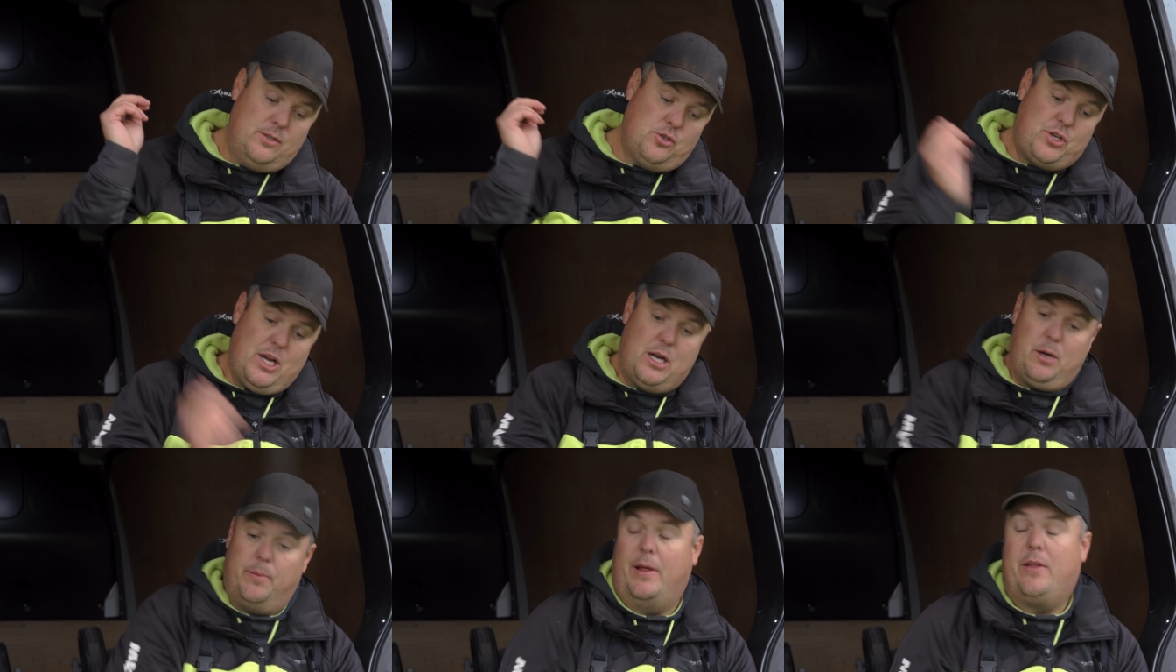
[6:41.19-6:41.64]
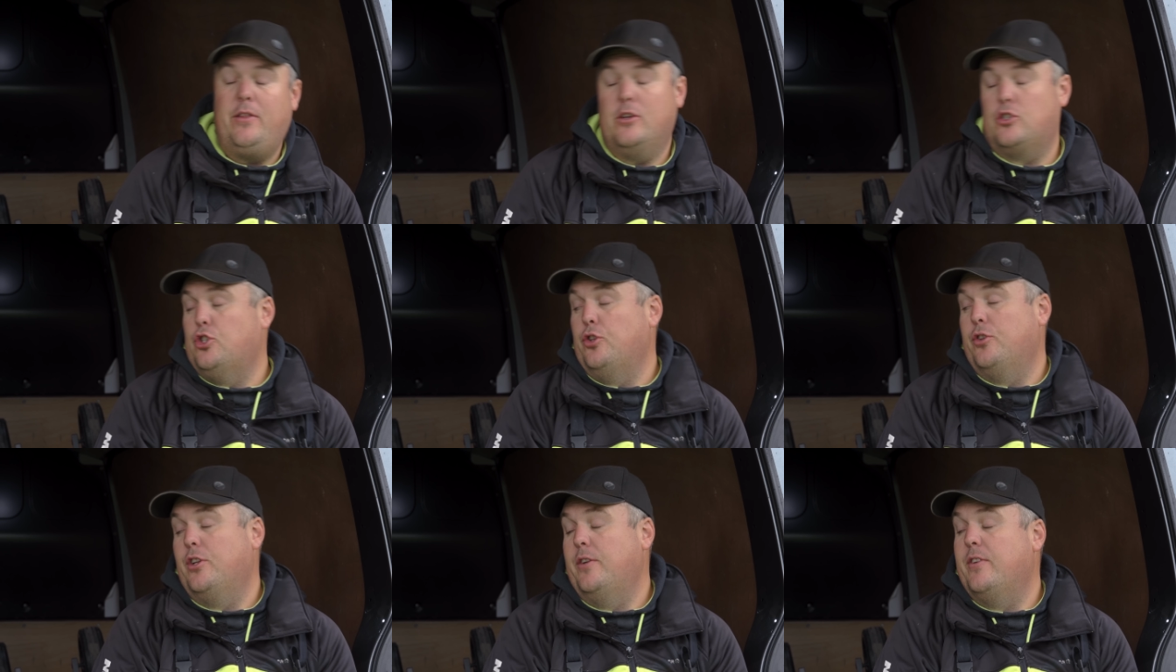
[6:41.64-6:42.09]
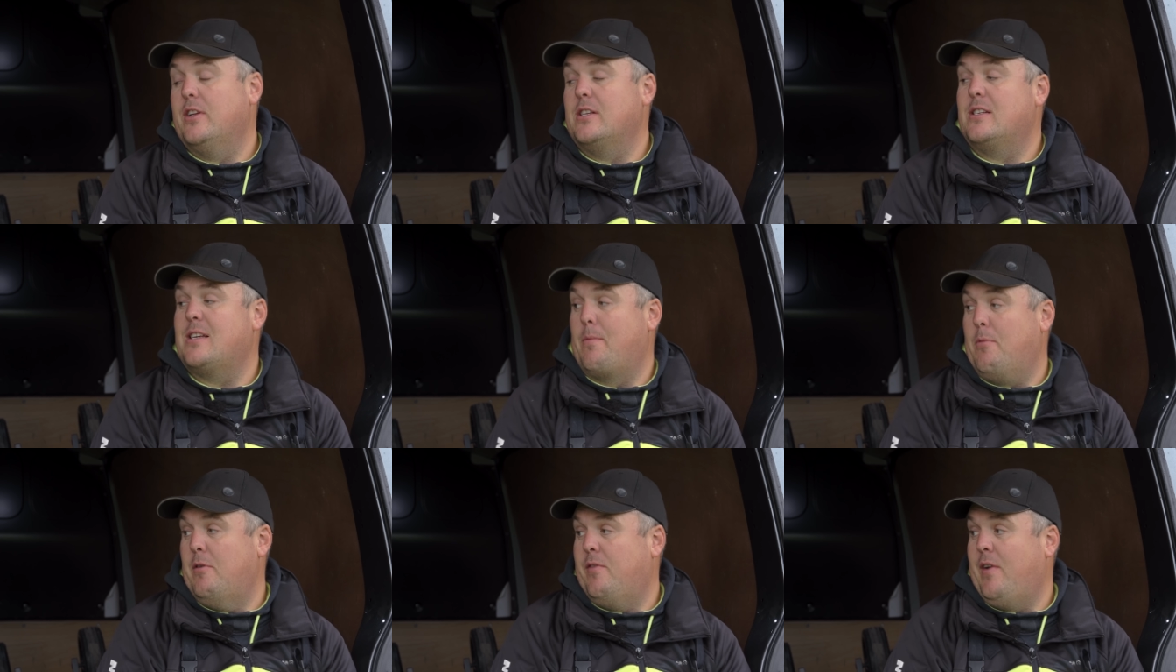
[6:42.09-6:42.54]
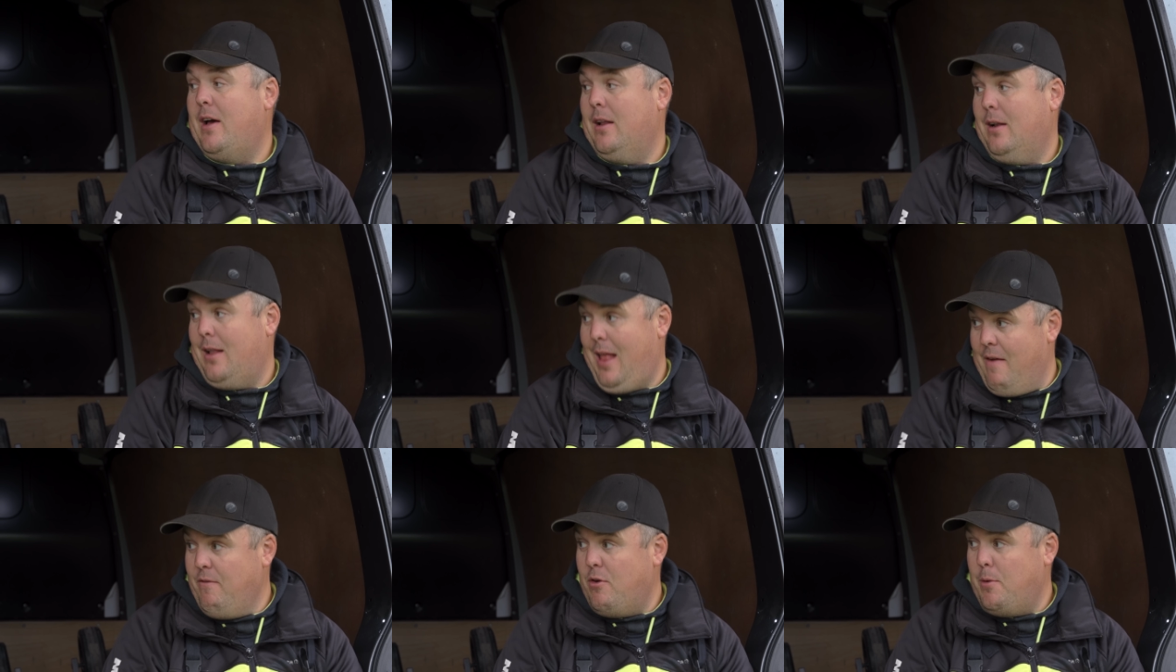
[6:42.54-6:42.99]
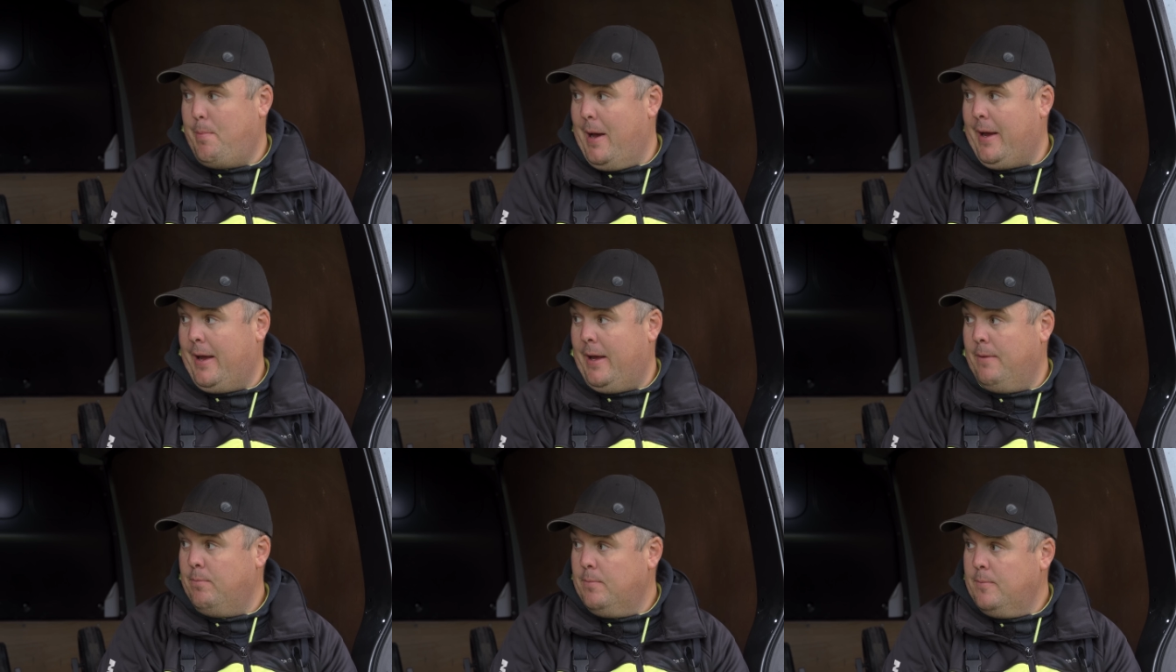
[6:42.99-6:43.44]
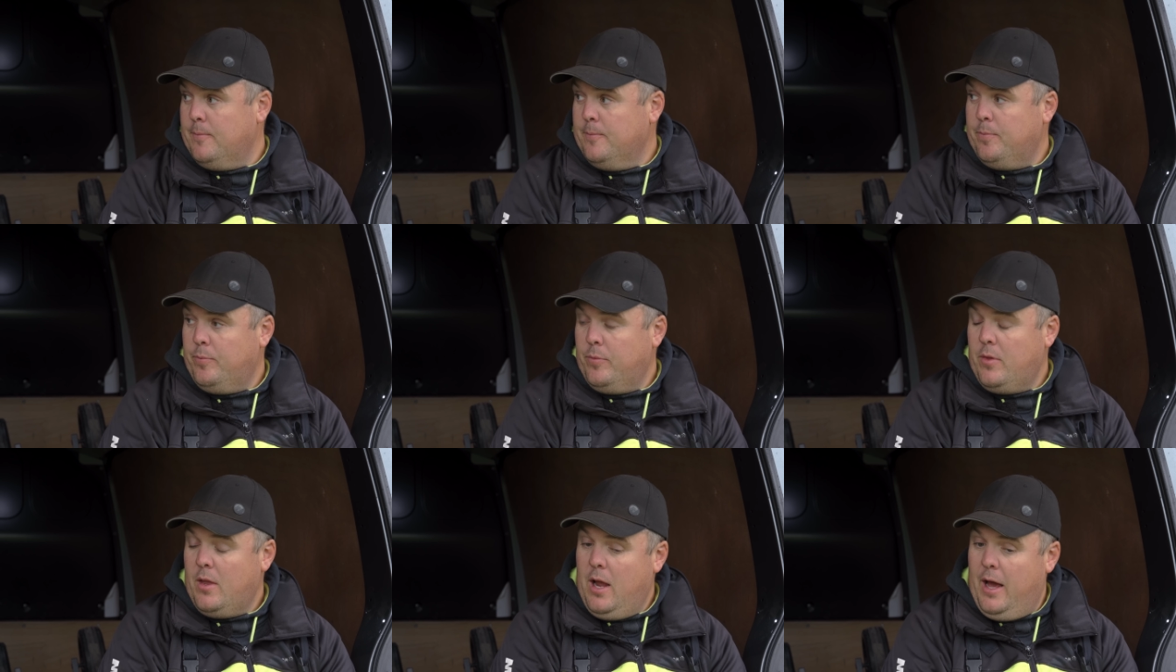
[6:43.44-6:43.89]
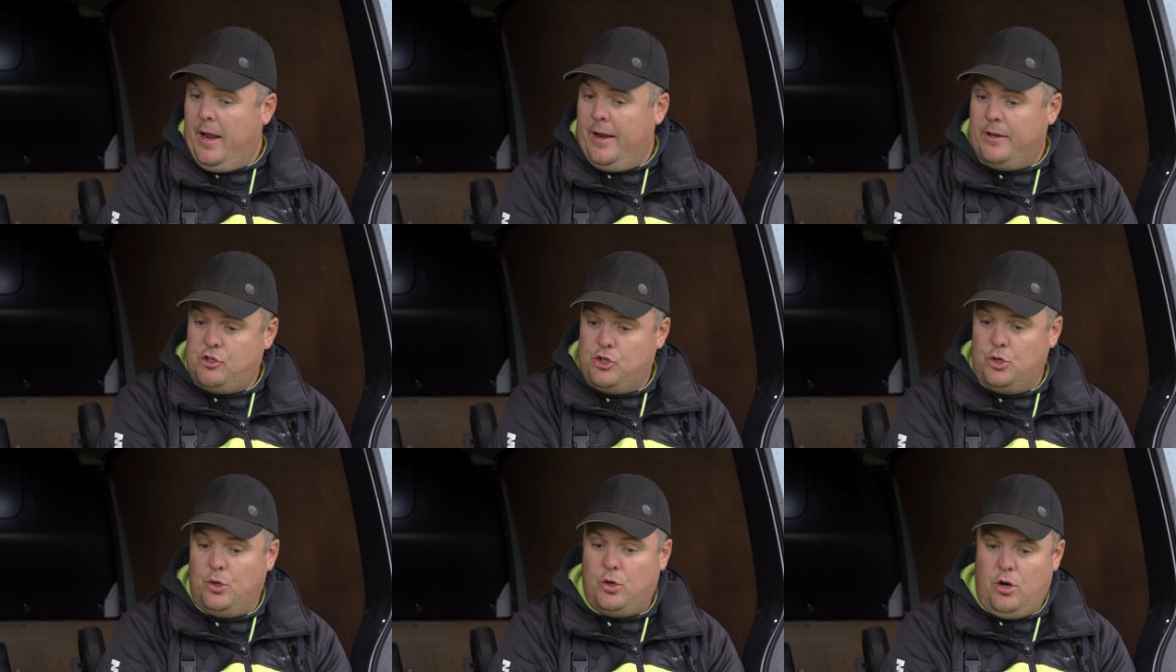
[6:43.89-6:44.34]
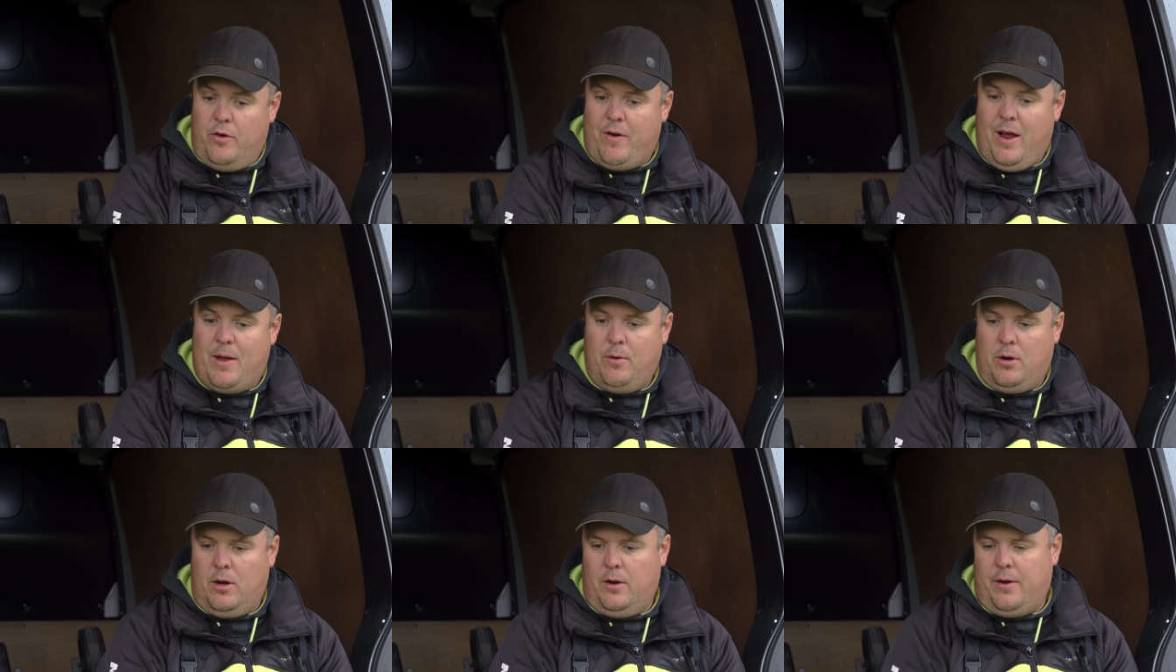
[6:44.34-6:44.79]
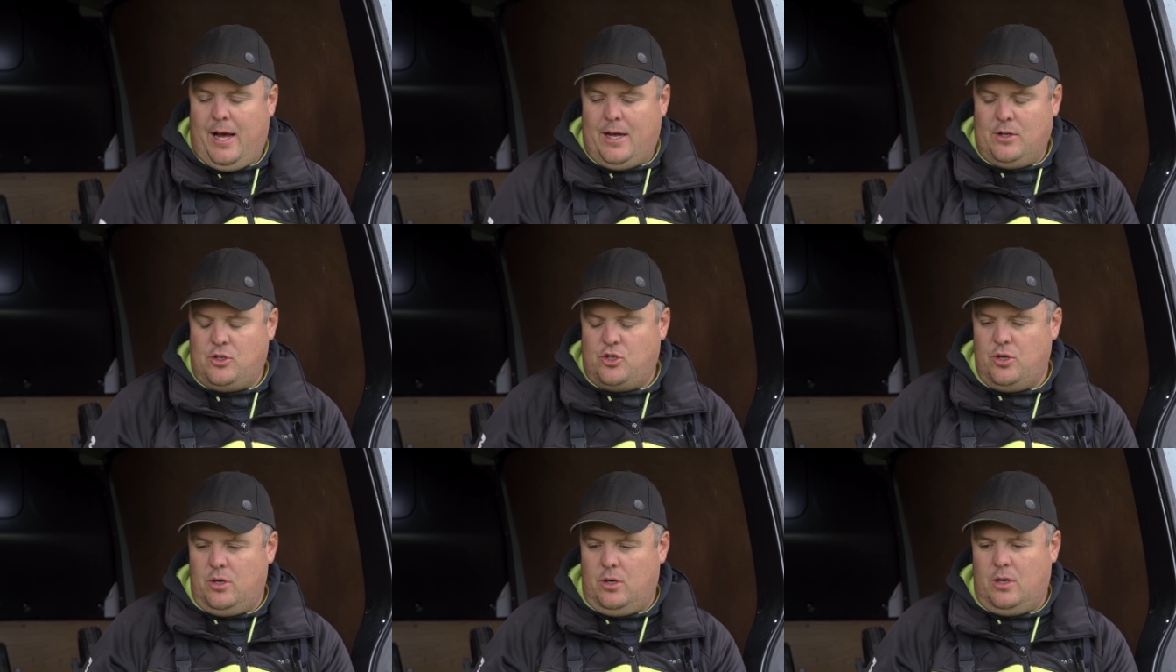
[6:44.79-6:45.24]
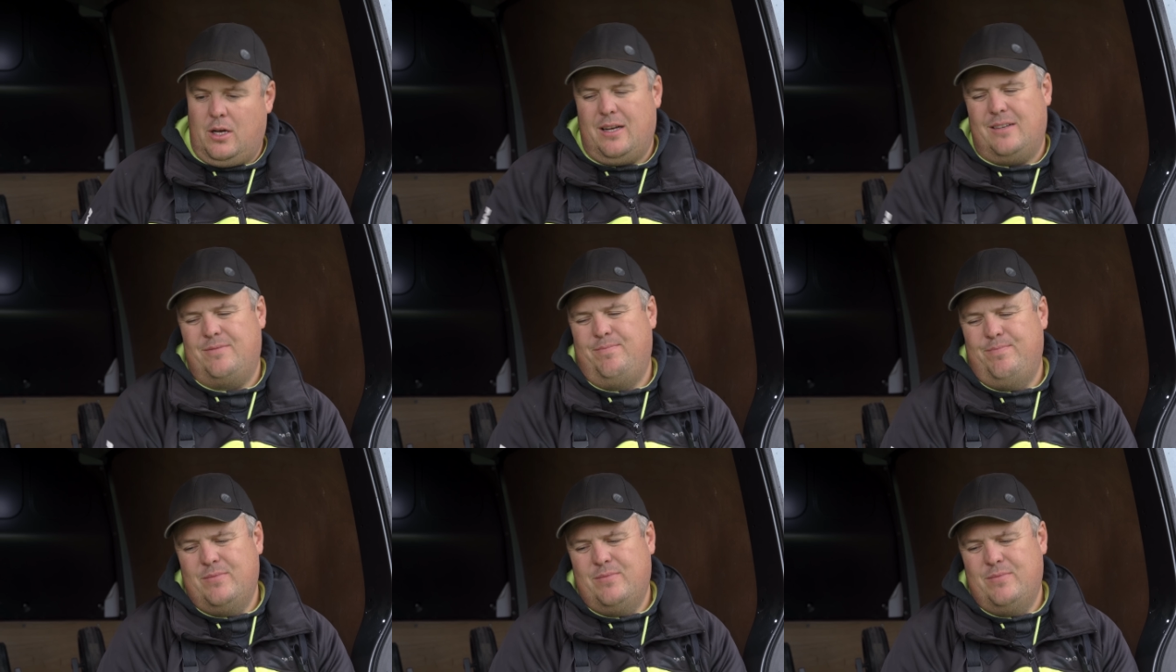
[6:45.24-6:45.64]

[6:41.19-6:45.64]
Yeah. Set up there on the Sunday for the semi-final every pegging. And I drew an all right one on that. Drew, uh,